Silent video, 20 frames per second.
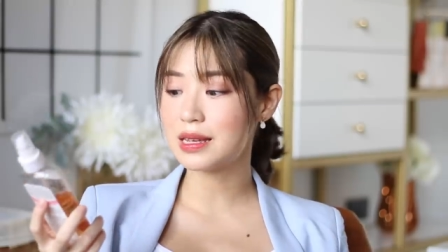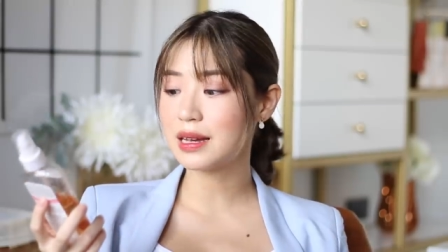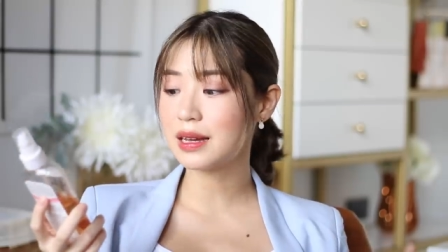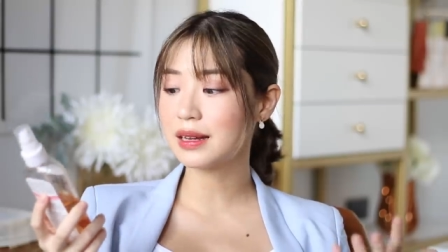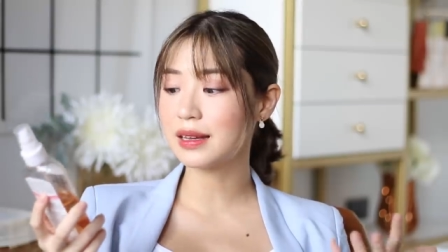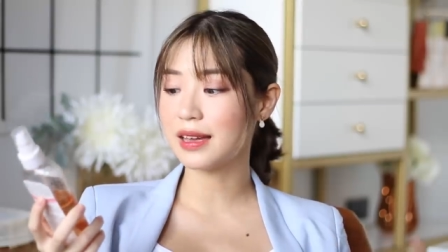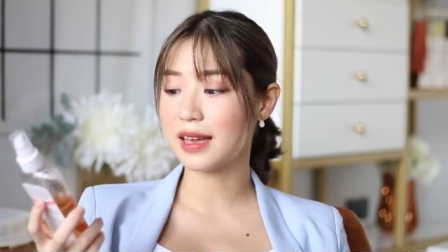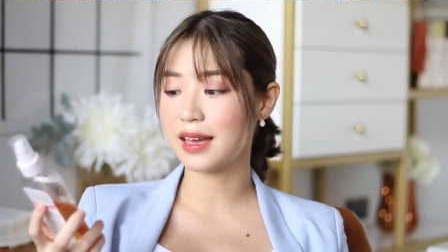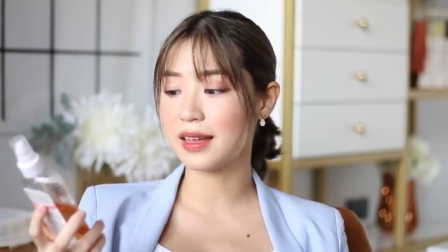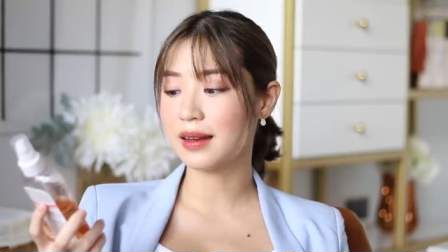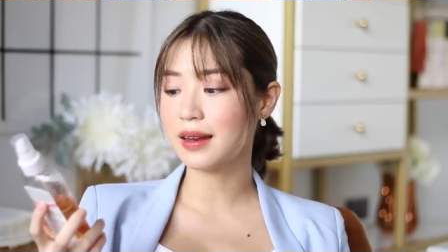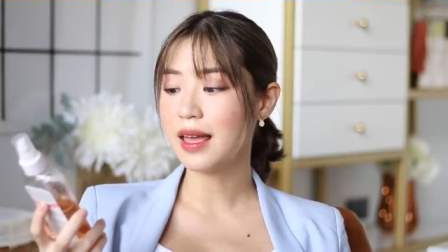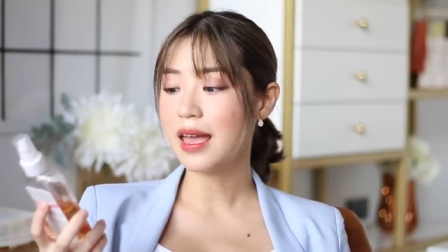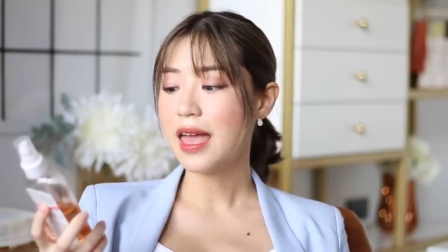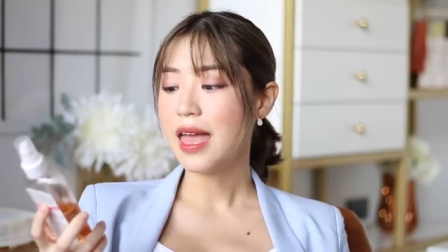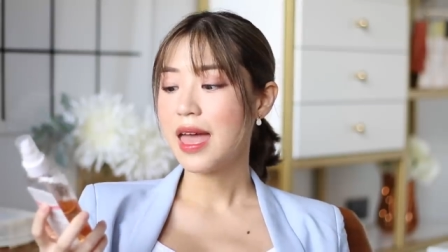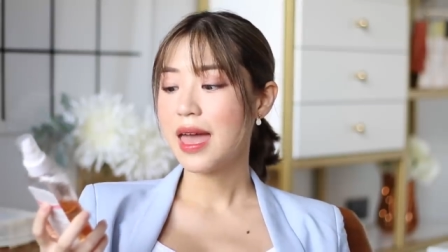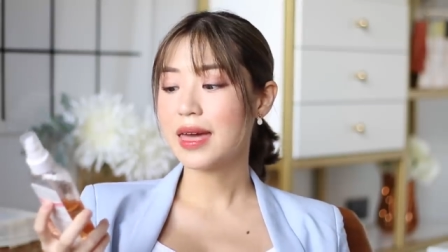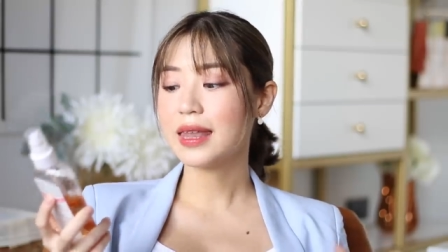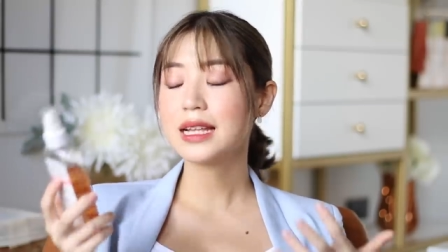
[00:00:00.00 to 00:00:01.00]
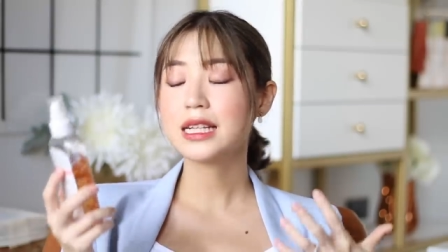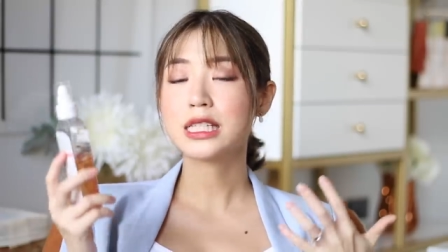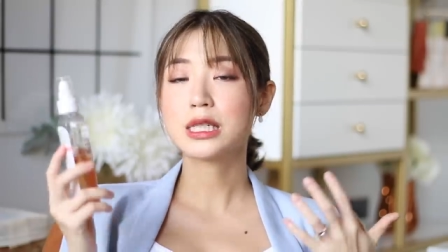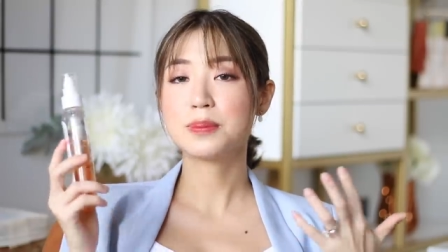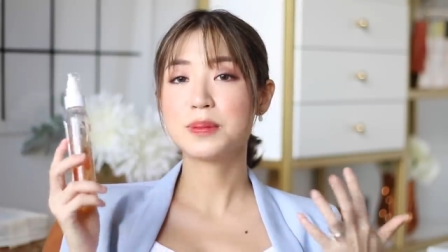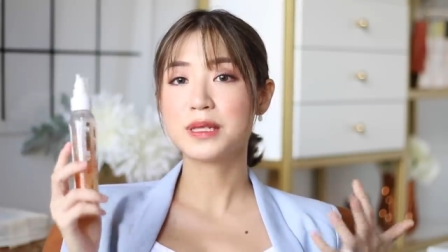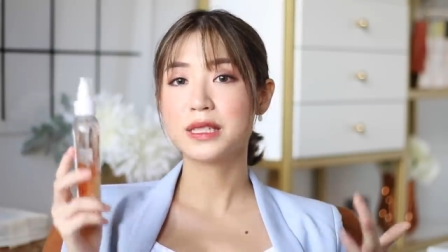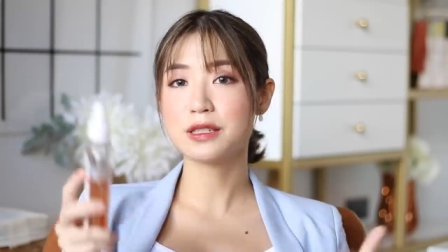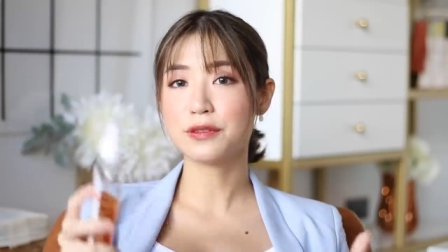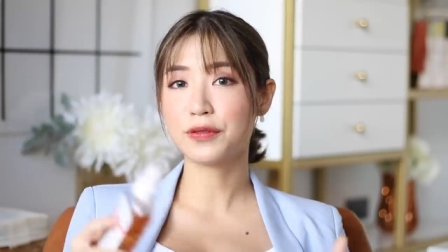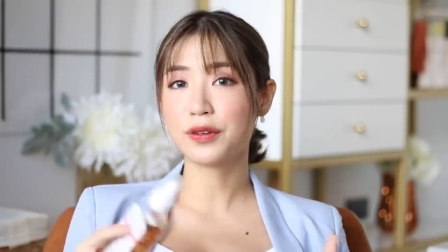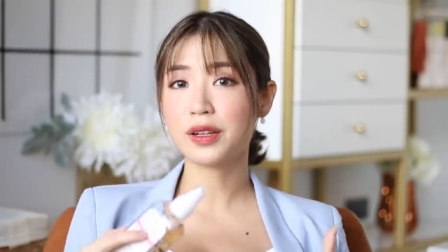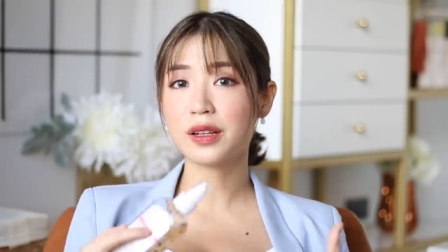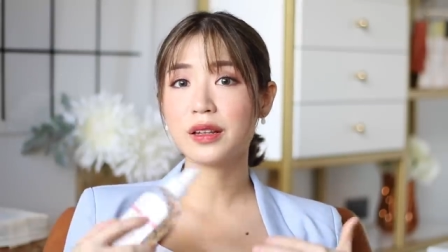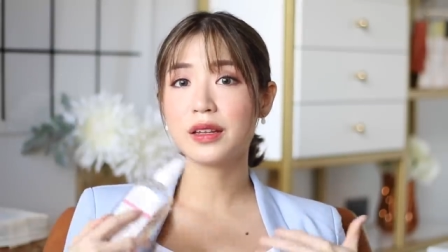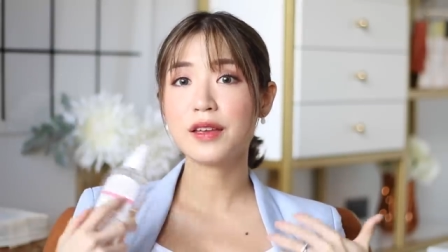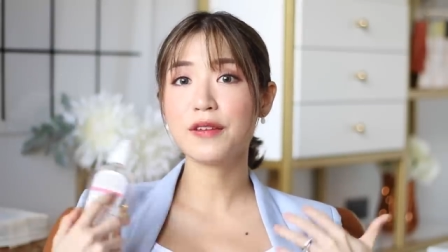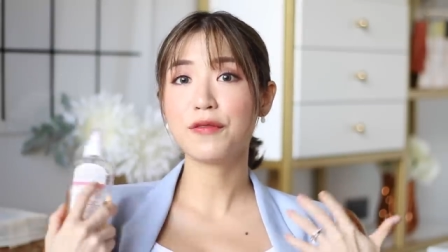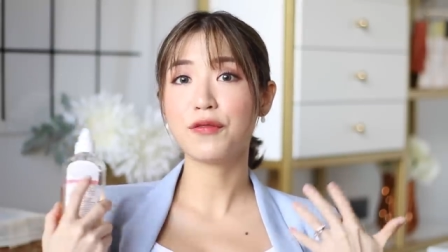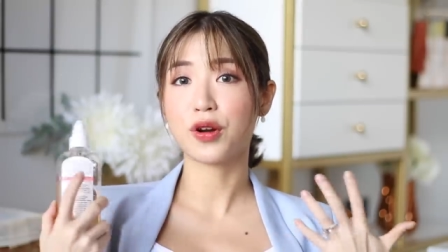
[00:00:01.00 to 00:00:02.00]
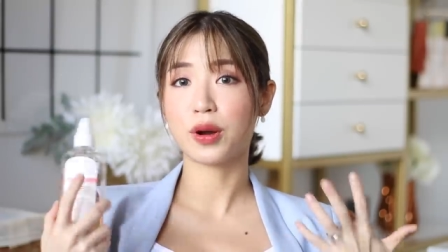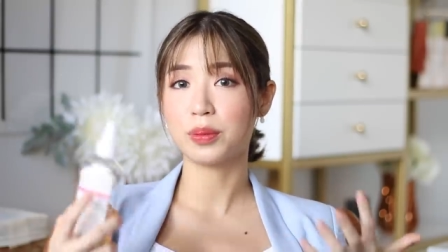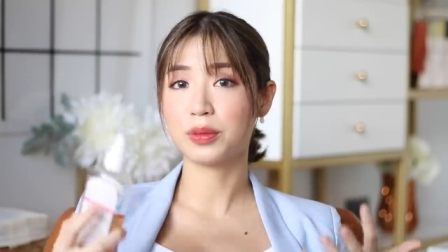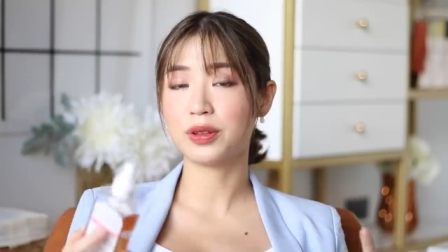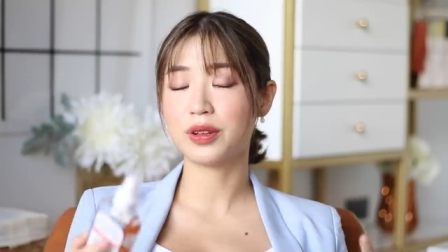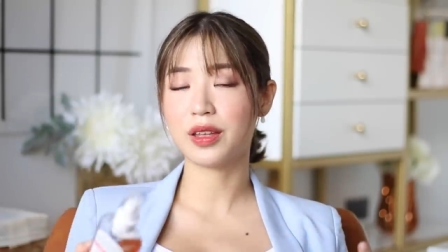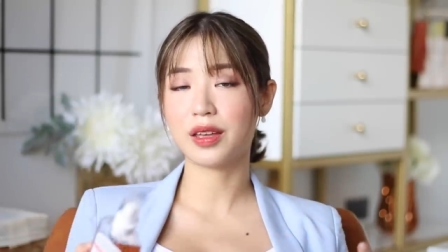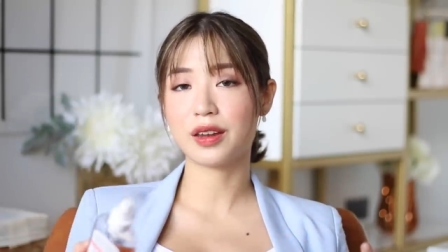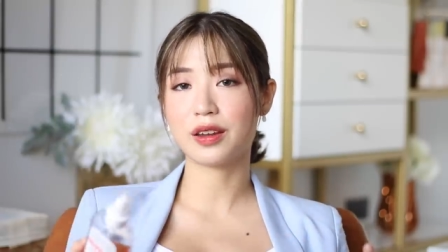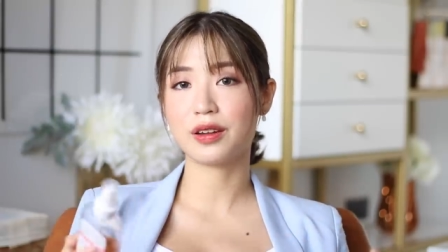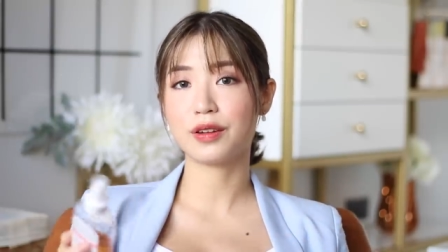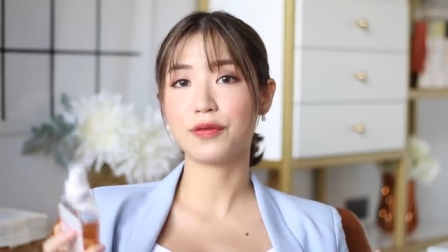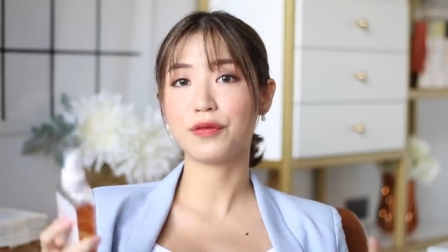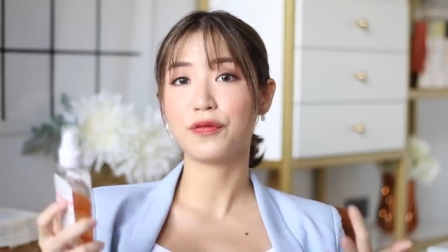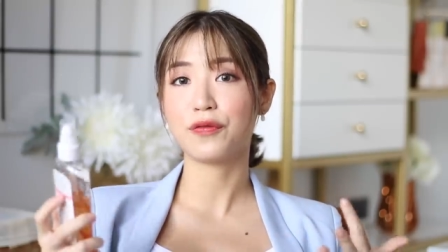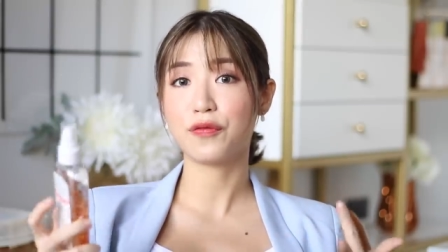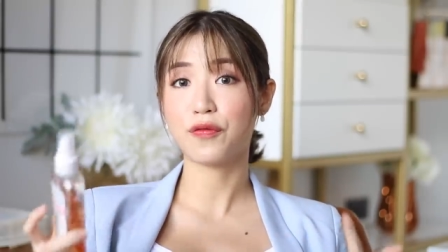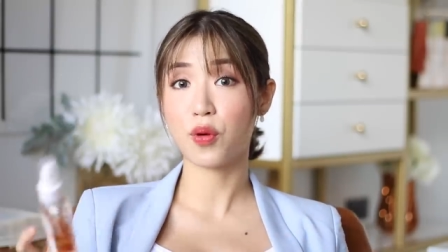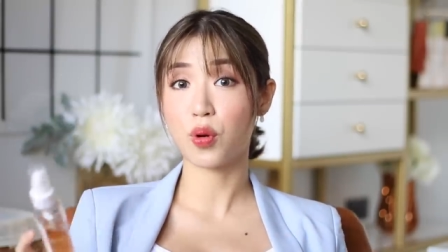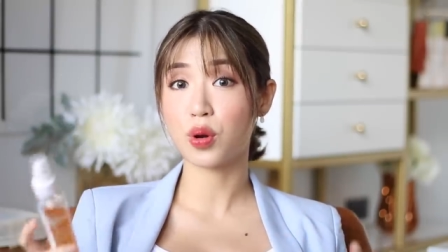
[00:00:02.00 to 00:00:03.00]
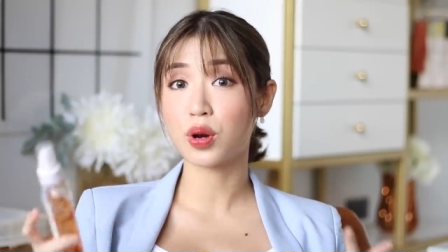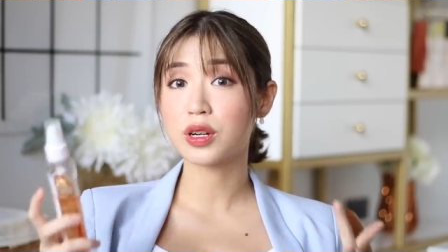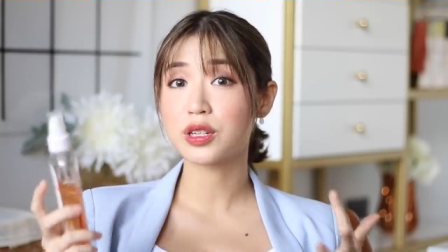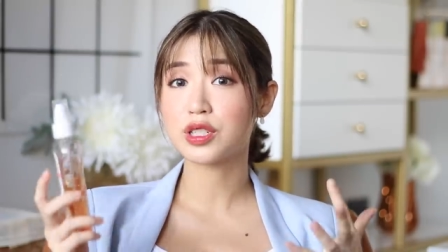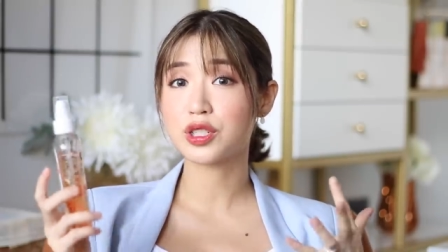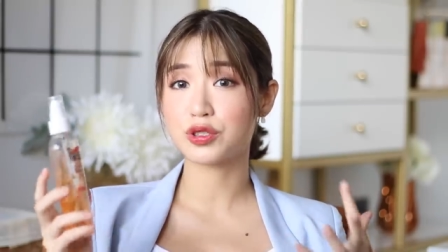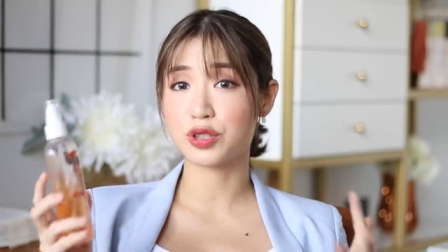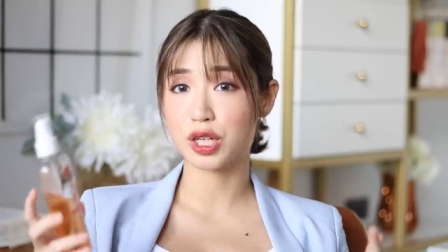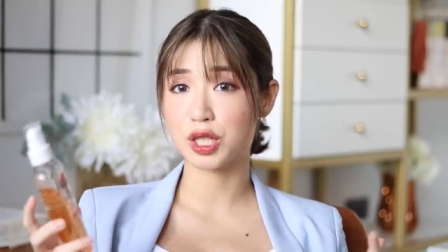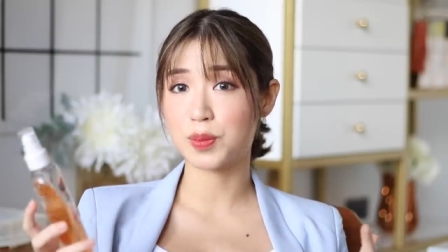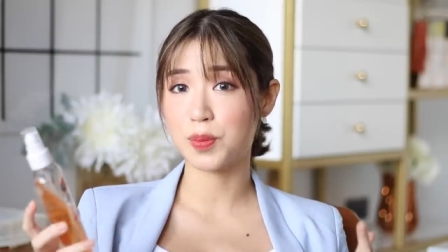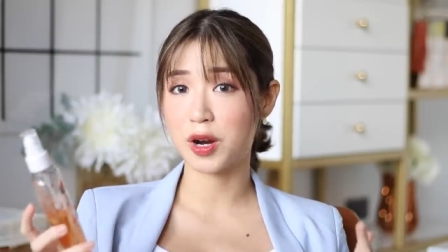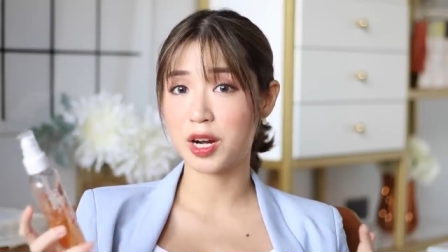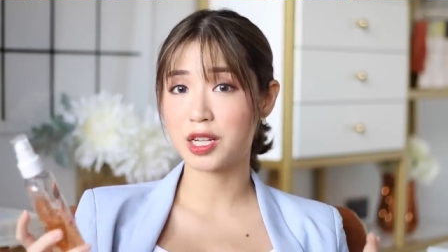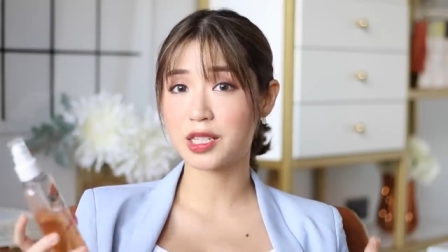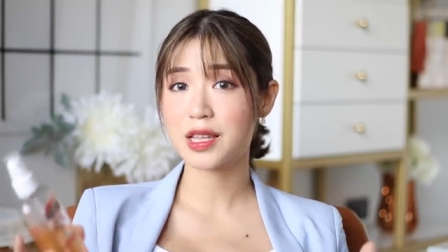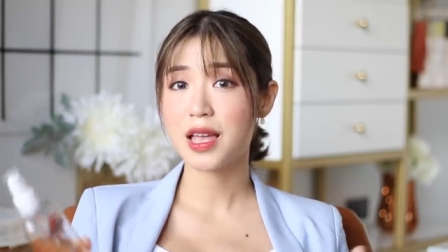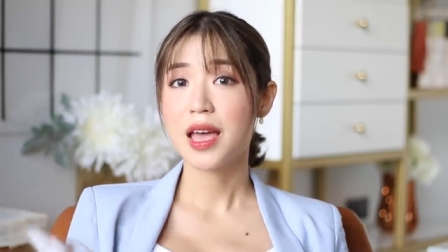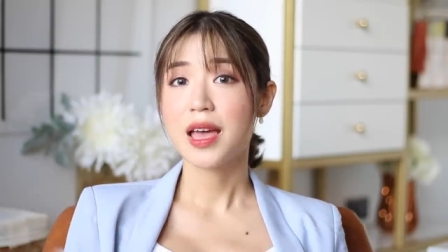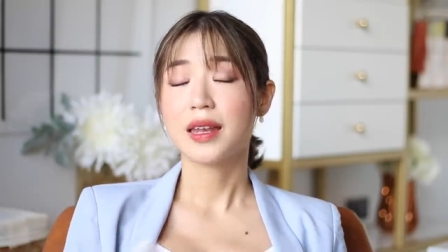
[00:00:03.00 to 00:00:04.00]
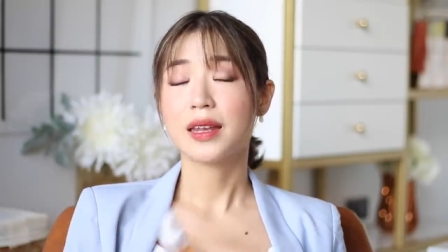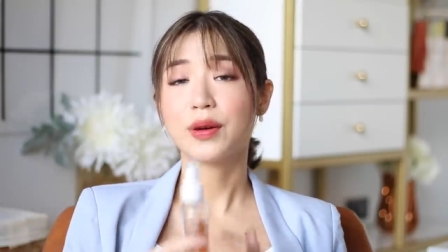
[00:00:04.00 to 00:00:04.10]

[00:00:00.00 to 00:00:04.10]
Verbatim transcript: E again, and it's specifically formulated for stretch marks.